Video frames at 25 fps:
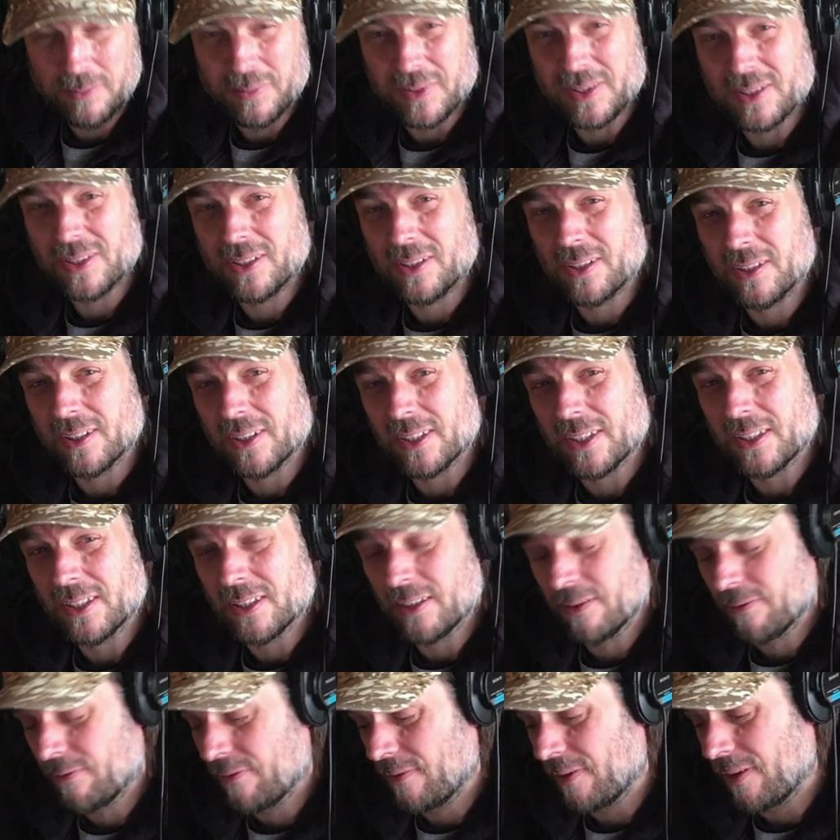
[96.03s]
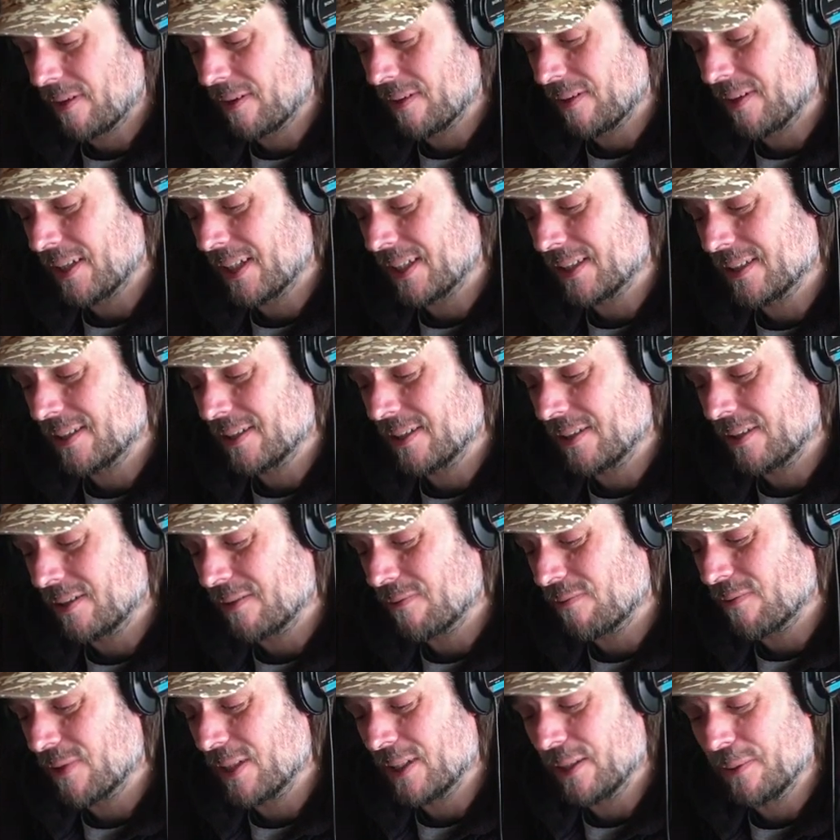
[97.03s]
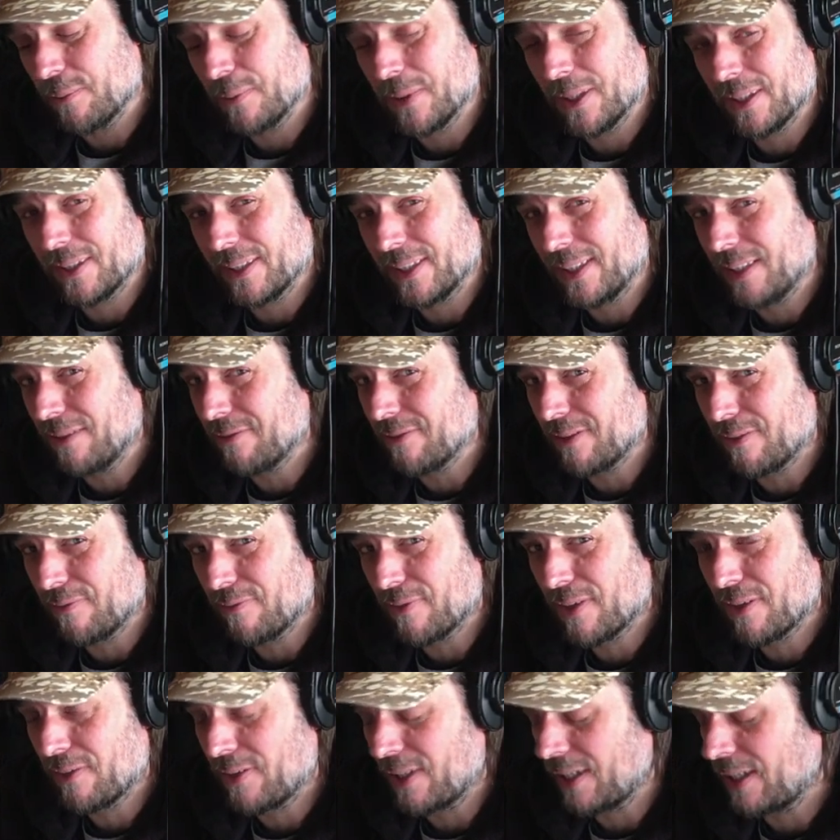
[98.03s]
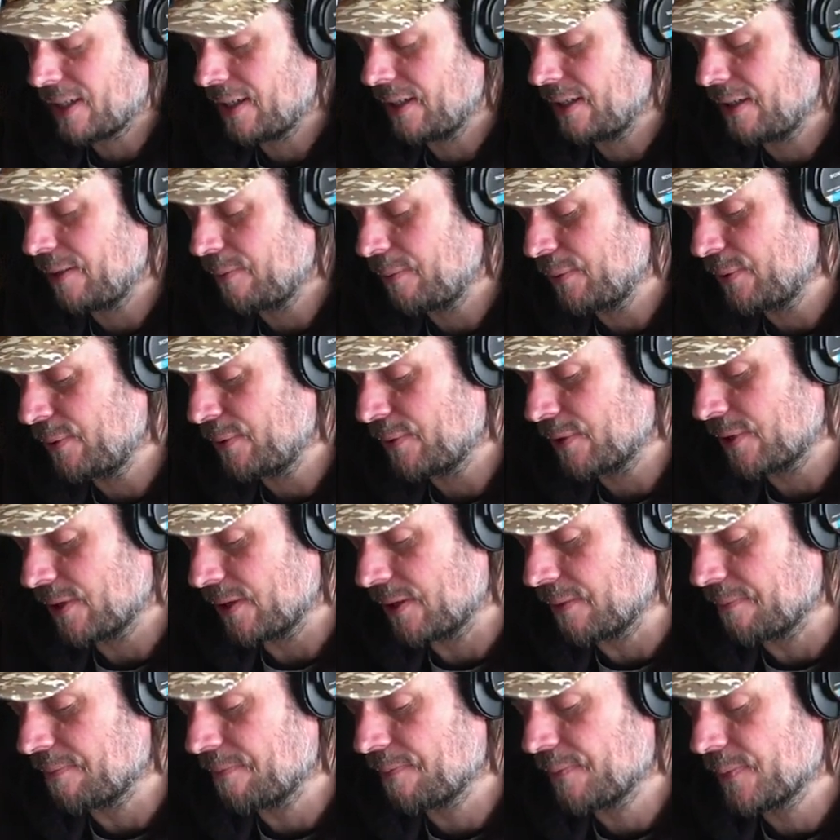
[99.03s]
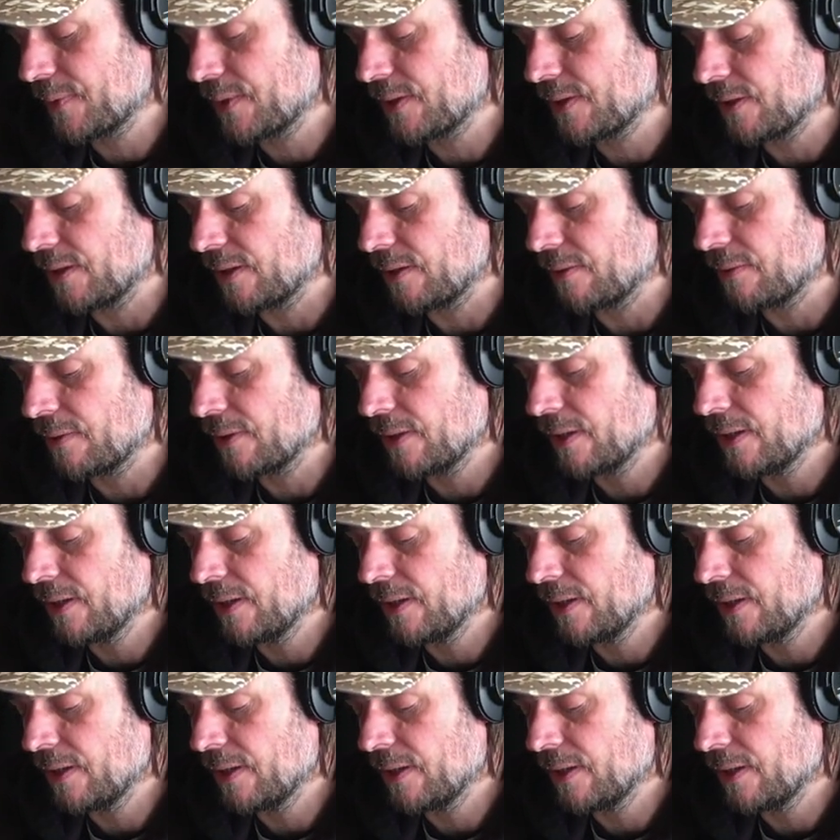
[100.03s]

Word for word: Bizarrely enough, that's done really well even in very clear water. So